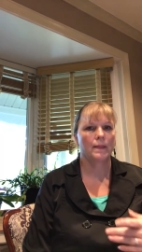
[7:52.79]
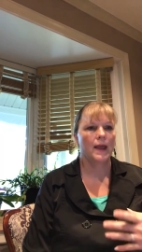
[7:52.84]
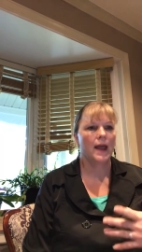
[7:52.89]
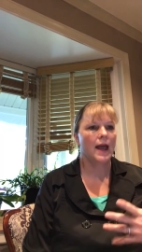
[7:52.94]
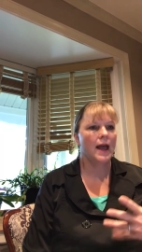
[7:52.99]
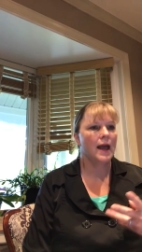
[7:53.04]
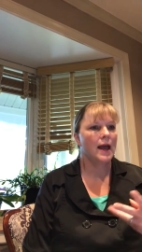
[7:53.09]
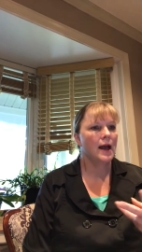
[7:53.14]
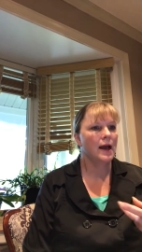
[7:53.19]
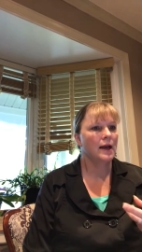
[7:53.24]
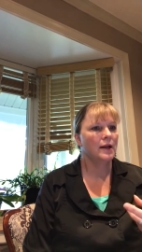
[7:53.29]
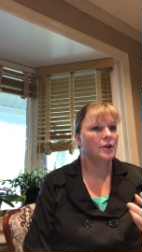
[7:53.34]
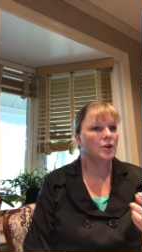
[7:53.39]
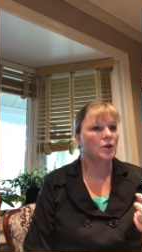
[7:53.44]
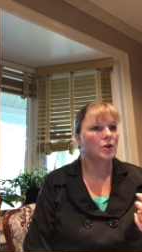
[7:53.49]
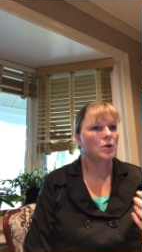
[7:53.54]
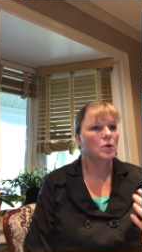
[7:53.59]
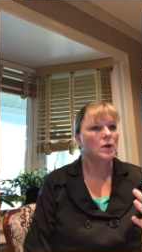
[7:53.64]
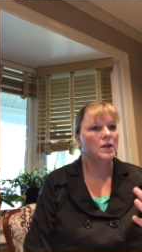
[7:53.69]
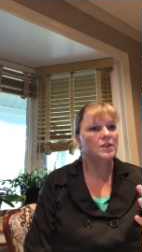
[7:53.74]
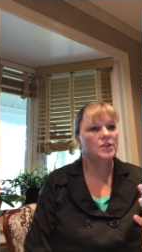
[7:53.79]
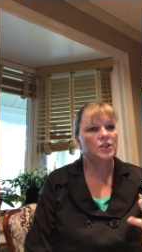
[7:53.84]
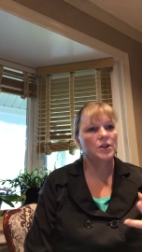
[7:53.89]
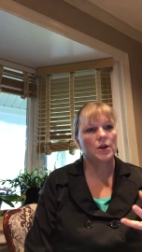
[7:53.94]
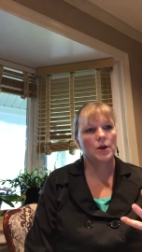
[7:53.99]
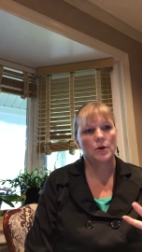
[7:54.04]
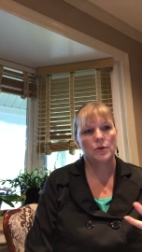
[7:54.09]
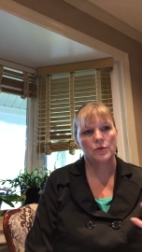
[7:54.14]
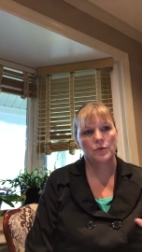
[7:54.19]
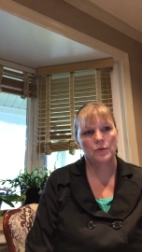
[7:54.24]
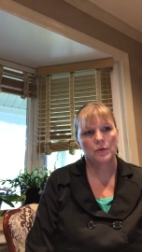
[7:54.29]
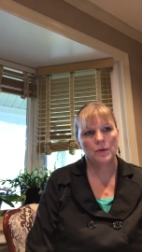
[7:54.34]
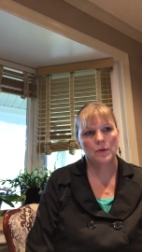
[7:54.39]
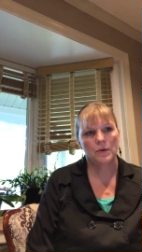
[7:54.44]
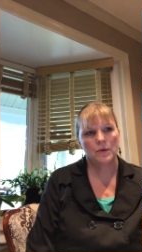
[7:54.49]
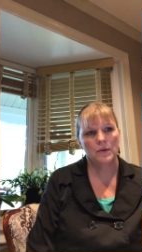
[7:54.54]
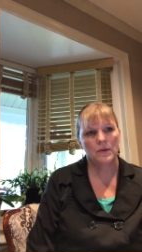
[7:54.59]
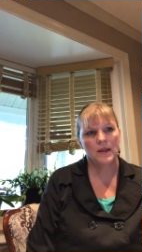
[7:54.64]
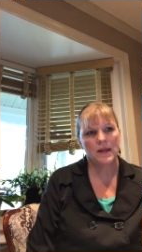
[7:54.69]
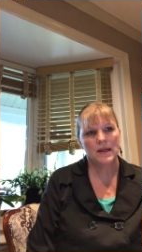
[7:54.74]
and you're going to go
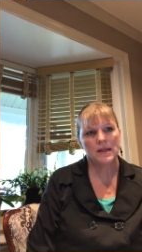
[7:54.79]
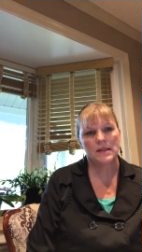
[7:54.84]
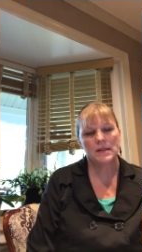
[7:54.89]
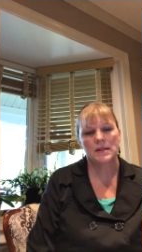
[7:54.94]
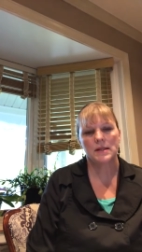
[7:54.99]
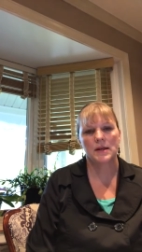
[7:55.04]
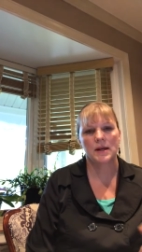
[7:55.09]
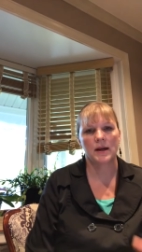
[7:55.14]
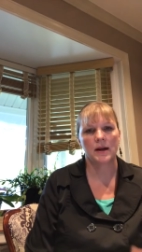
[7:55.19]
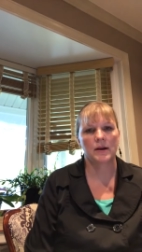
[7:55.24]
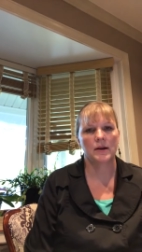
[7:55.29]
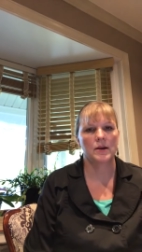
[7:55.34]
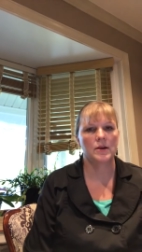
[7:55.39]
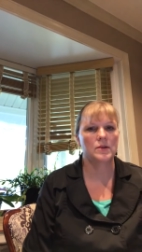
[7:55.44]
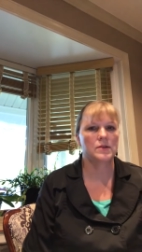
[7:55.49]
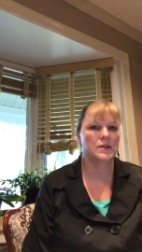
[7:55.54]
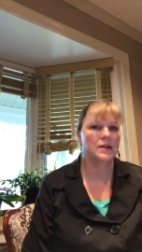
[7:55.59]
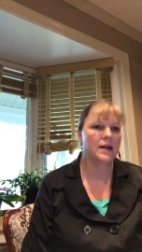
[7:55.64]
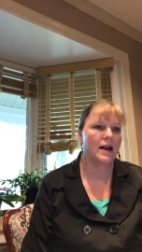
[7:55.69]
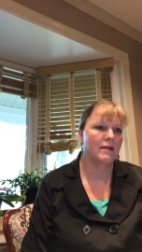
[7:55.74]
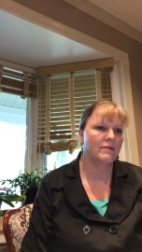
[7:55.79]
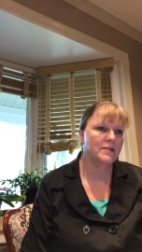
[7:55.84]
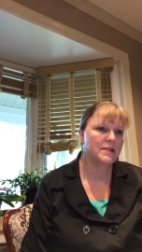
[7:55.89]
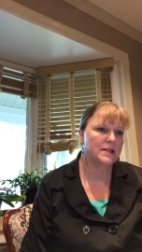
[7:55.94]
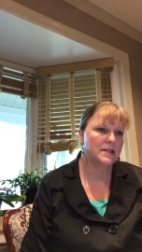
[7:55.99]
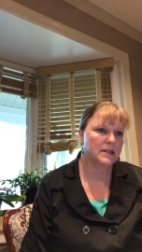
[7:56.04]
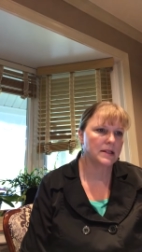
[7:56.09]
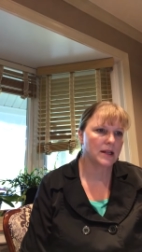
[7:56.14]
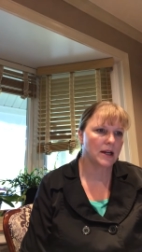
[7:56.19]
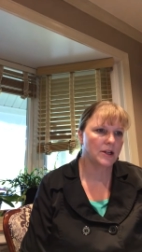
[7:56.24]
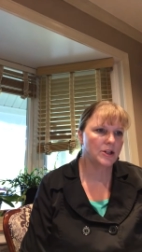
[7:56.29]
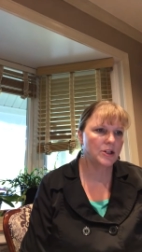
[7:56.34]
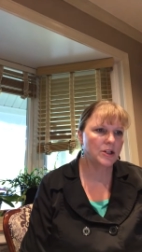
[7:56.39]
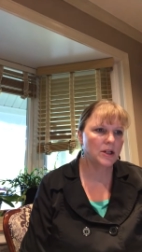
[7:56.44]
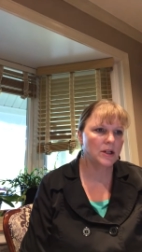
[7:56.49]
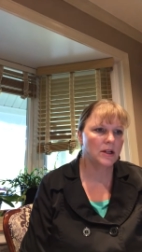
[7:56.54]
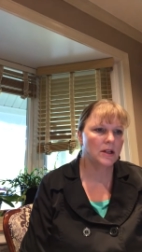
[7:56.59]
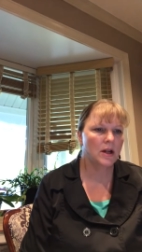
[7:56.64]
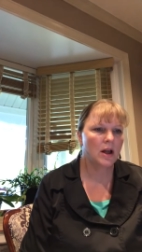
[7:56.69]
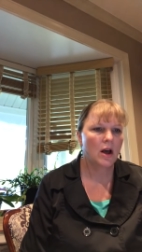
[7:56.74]
through these scenarios and have a
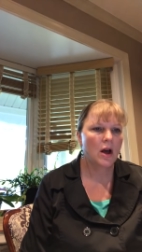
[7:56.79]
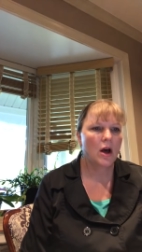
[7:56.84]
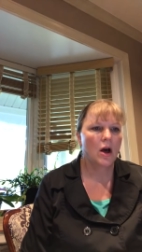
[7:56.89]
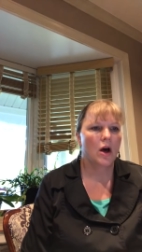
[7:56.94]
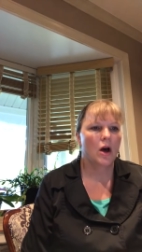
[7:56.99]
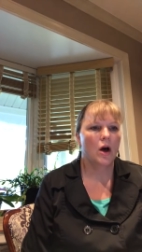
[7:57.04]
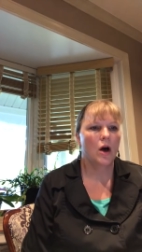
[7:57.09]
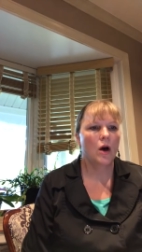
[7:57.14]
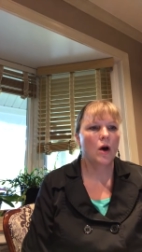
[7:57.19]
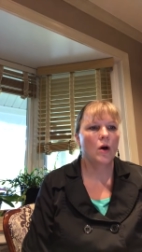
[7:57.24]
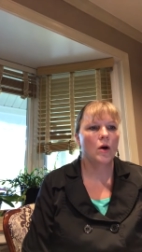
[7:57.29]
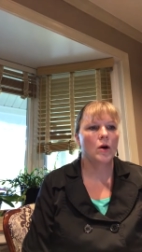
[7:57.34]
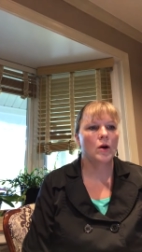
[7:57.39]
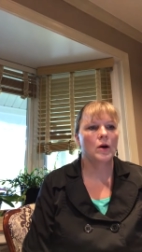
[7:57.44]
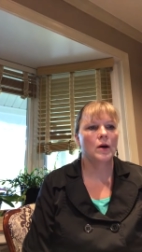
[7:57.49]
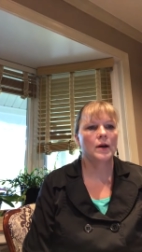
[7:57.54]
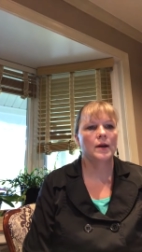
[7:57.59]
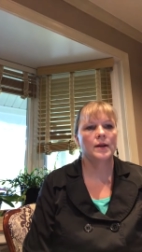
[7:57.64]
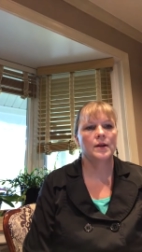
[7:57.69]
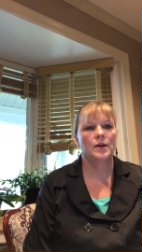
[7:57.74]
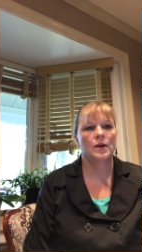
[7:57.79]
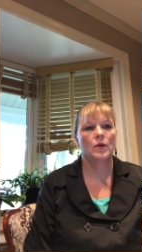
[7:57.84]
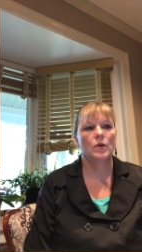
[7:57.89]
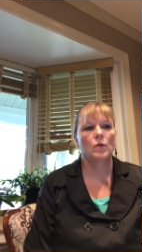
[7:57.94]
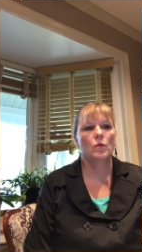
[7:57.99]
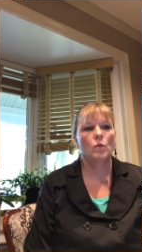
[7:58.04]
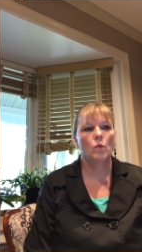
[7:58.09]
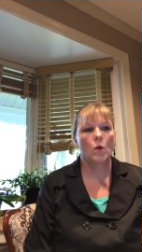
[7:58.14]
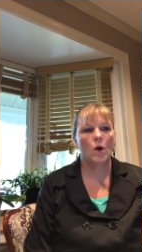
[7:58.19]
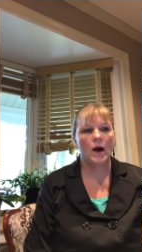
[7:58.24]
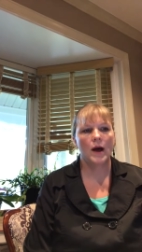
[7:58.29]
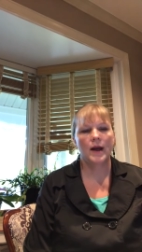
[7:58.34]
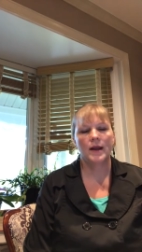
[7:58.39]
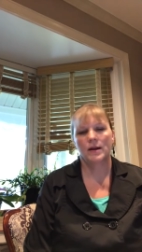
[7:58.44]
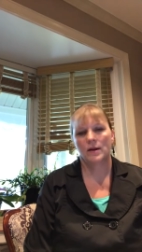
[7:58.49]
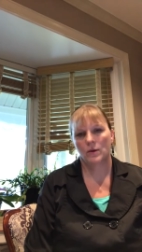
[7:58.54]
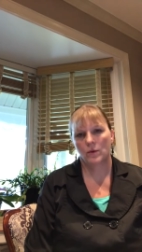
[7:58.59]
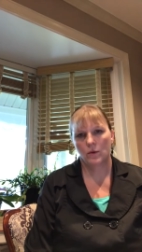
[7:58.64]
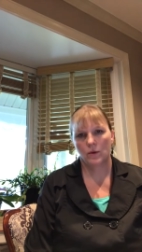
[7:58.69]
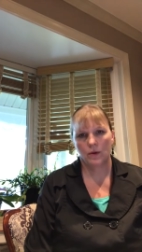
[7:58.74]
discussion on what
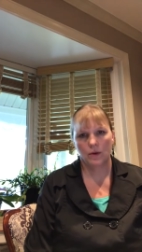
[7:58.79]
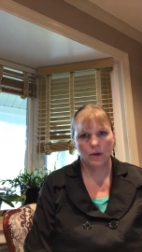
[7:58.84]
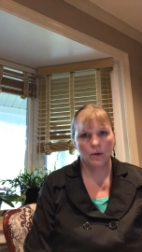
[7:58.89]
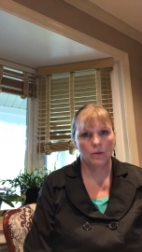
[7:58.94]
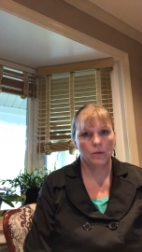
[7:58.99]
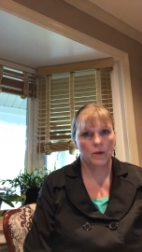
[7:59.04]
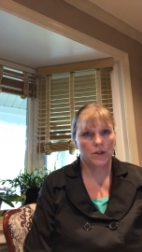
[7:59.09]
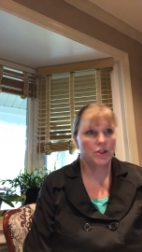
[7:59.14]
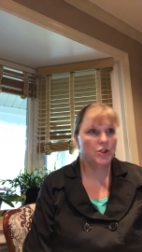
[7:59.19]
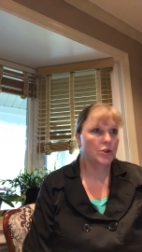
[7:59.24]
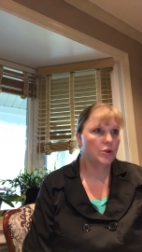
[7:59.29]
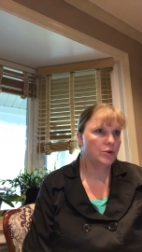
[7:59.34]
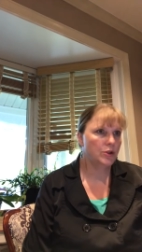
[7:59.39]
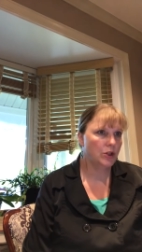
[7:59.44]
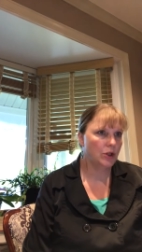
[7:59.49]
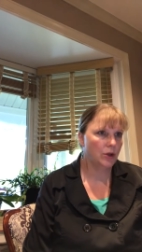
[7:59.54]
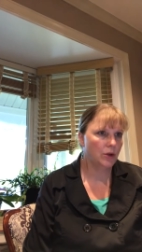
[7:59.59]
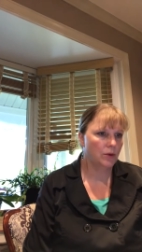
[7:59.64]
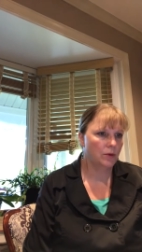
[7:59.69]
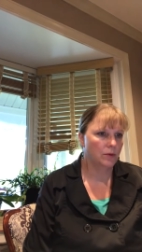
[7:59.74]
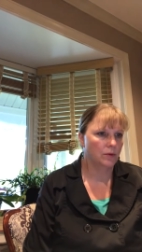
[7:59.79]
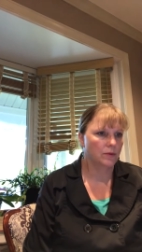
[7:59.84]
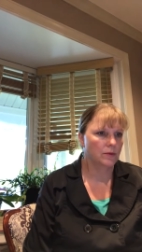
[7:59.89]
would you do